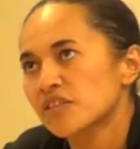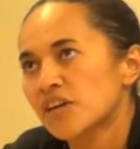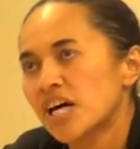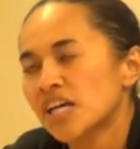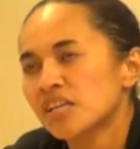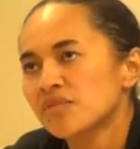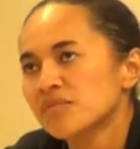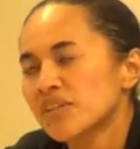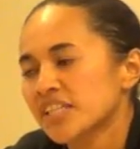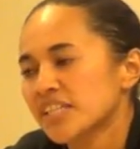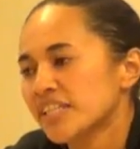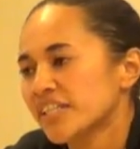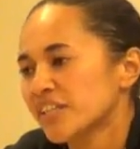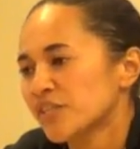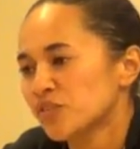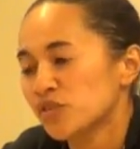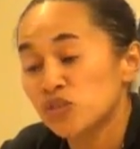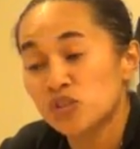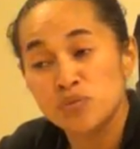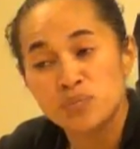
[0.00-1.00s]
I am not here
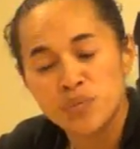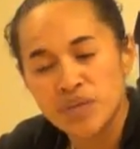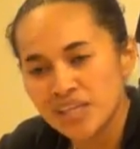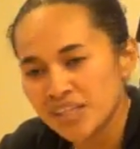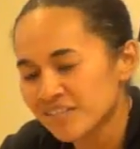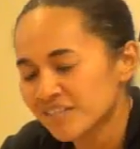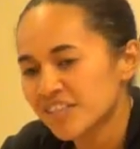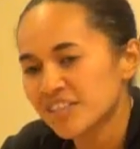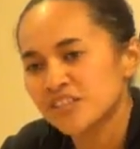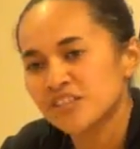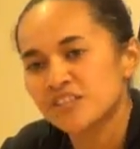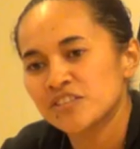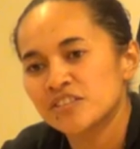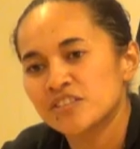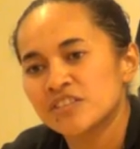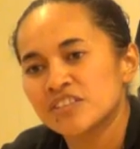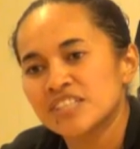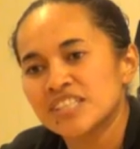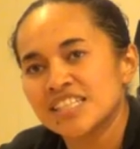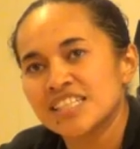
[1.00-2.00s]
to debate with you.
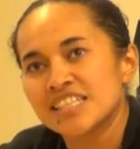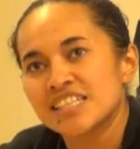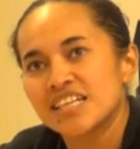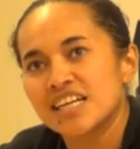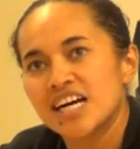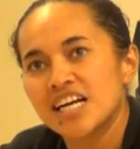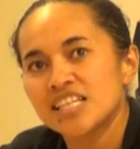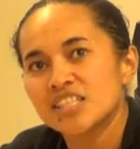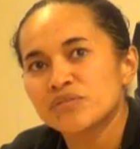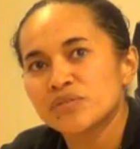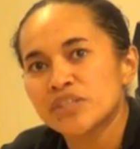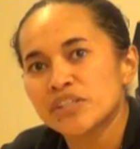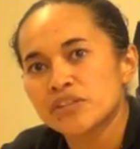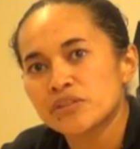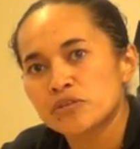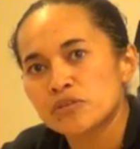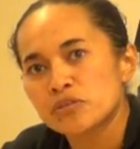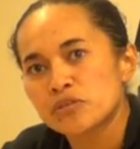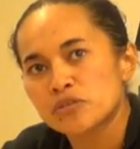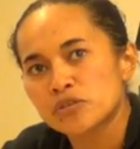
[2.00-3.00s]
I am here
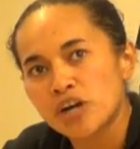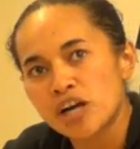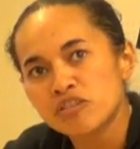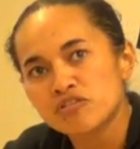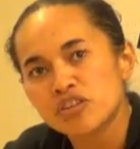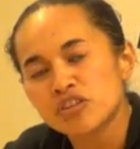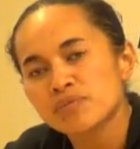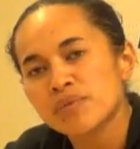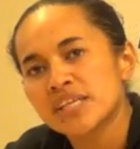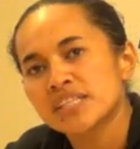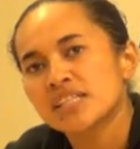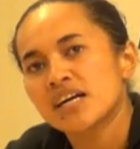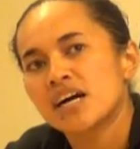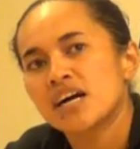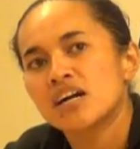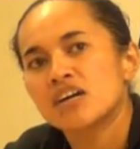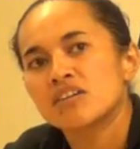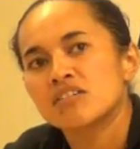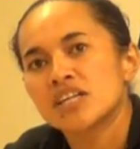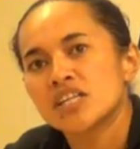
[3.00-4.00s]
to talk from my
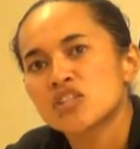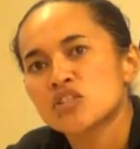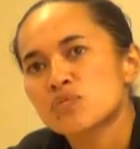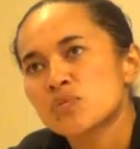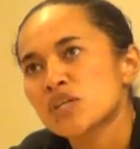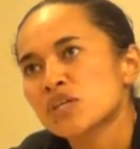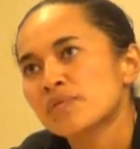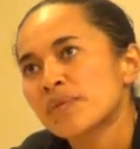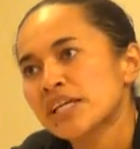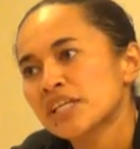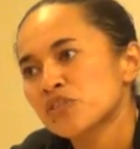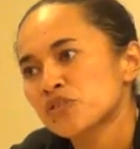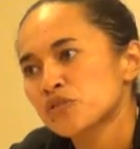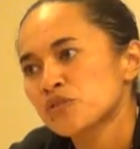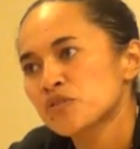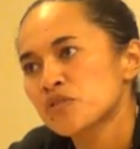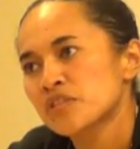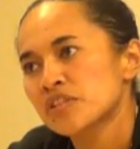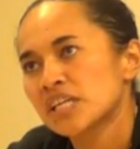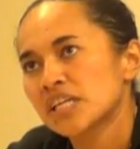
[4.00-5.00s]
na'au and speak my
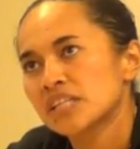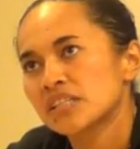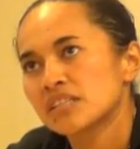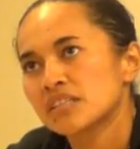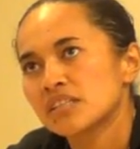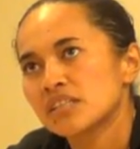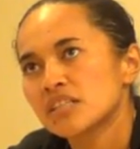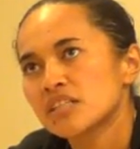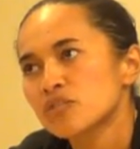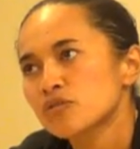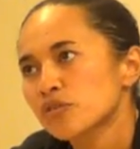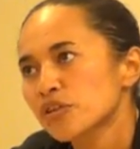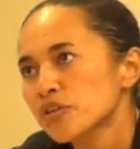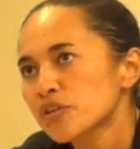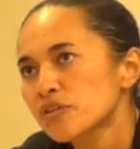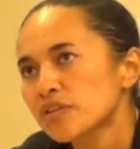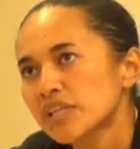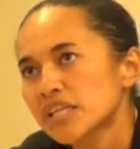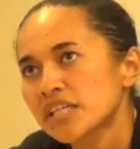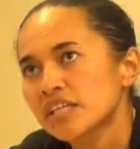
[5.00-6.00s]
truth. And it is for
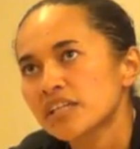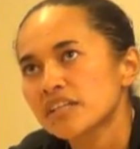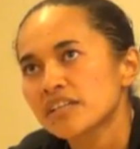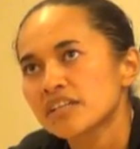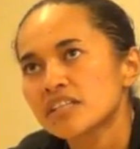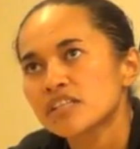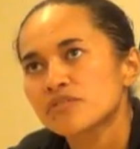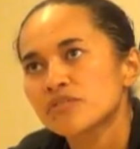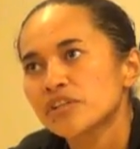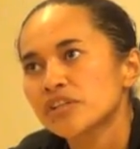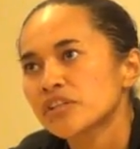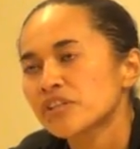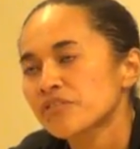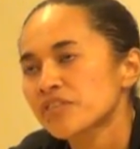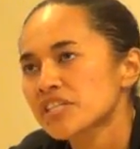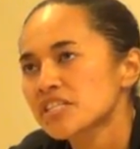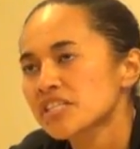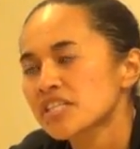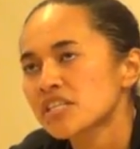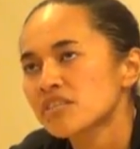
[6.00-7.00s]
you to hear, it is for you to
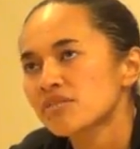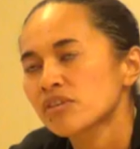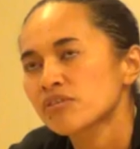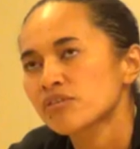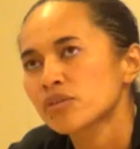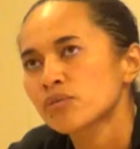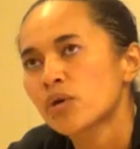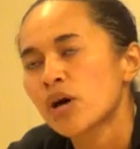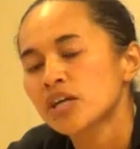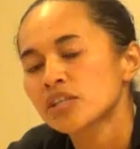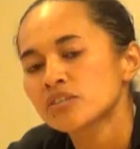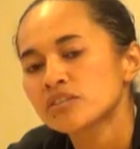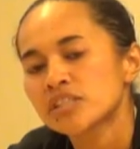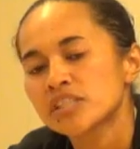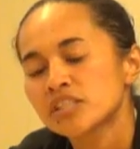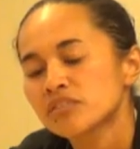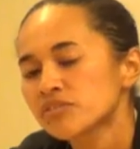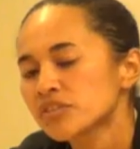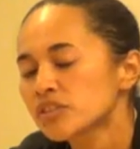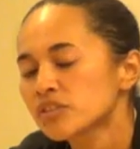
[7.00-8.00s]
receive if you want to,
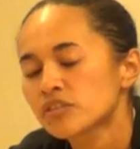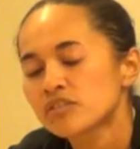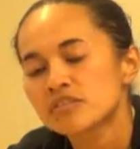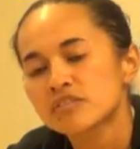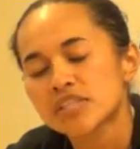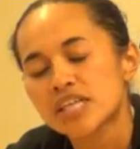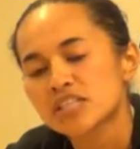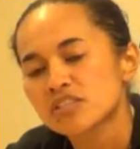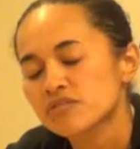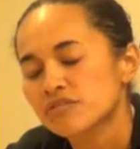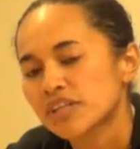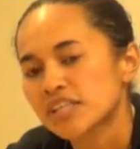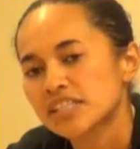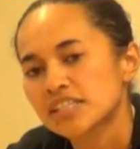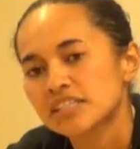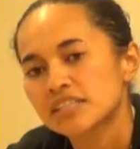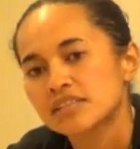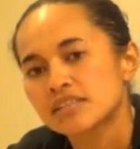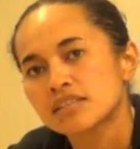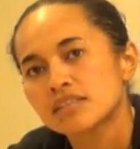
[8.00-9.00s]
and if you don't, that's
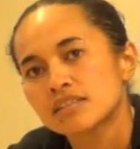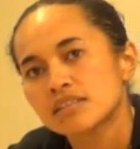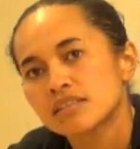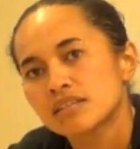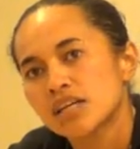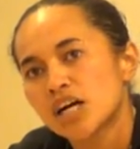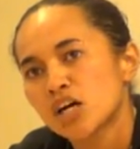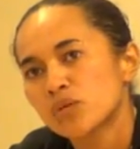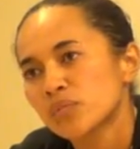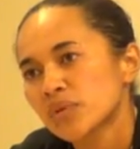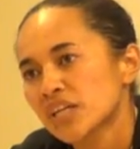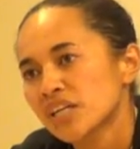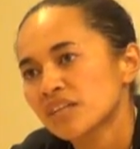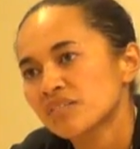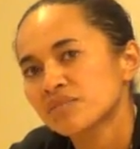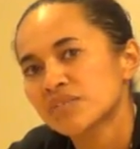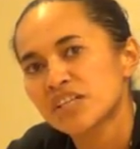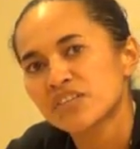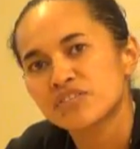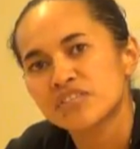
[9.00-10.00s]
fine. But I
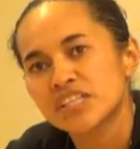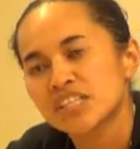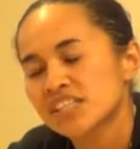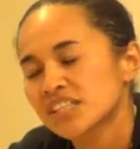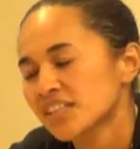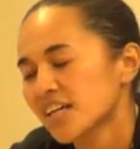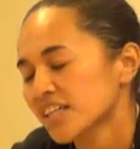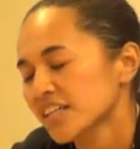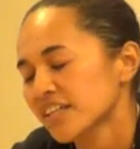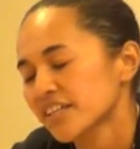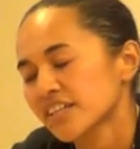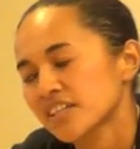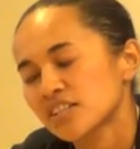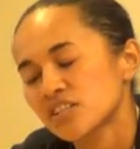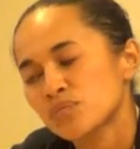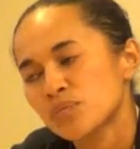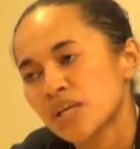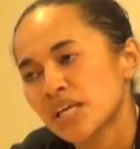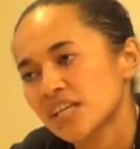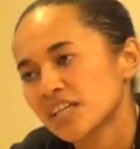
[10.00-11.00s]
am definitely not here to
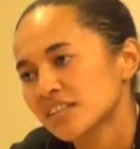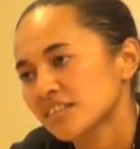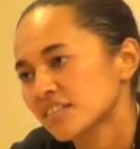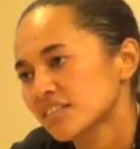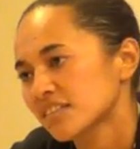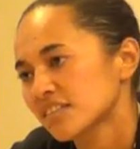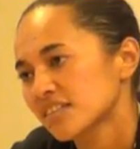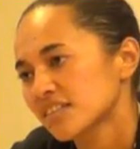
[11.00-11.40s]
debate.